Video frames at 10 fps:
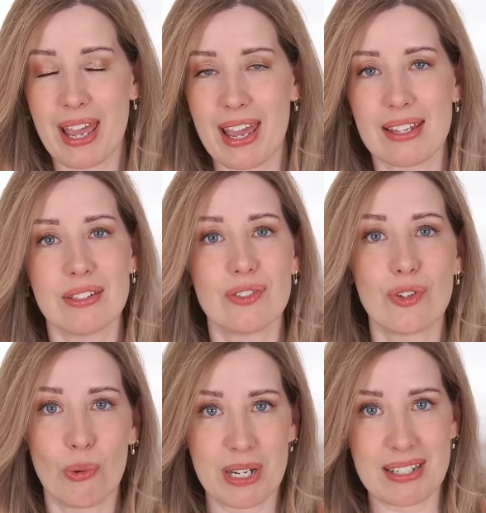hands
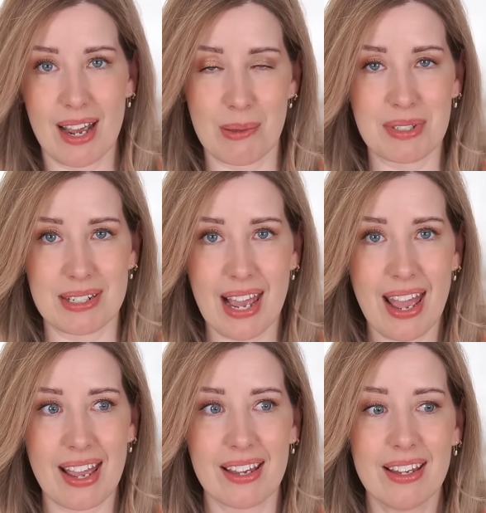so many times a
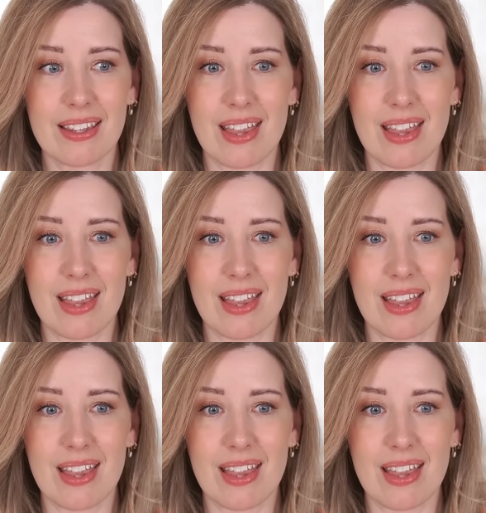day